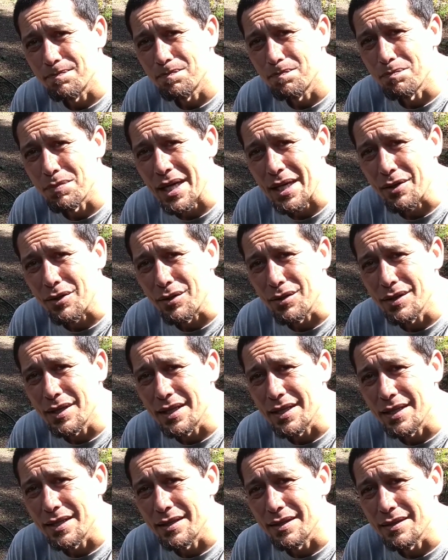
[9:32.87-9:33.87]
better,
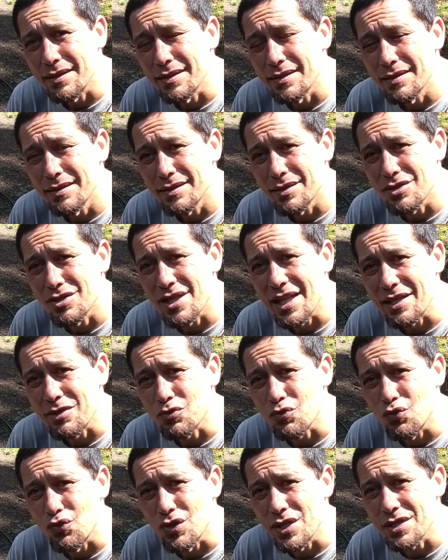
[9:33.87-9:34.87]
and there's less
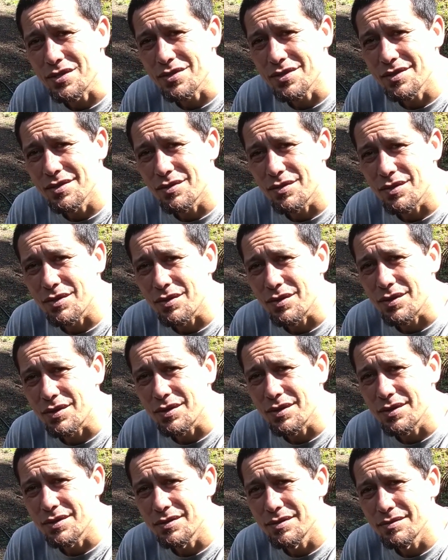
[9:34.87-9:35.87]
risk or
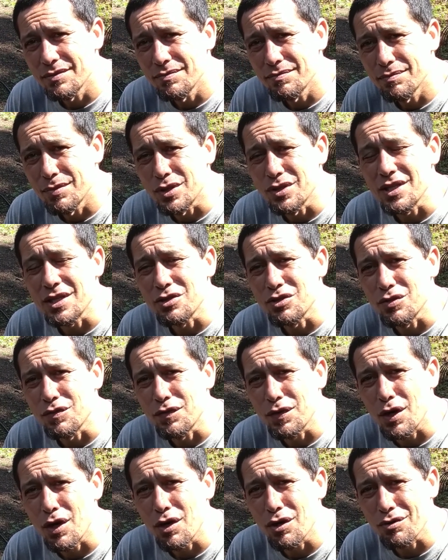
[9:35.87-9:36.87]
potential
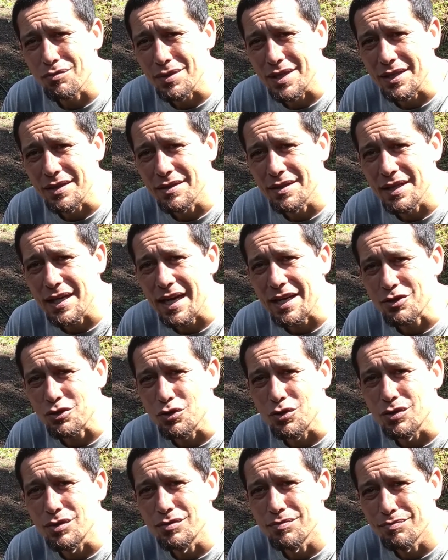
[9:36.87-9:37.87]
for harming the
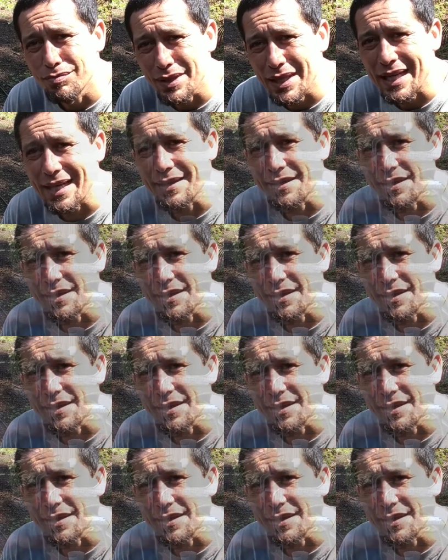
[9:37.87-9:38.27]
actual plant.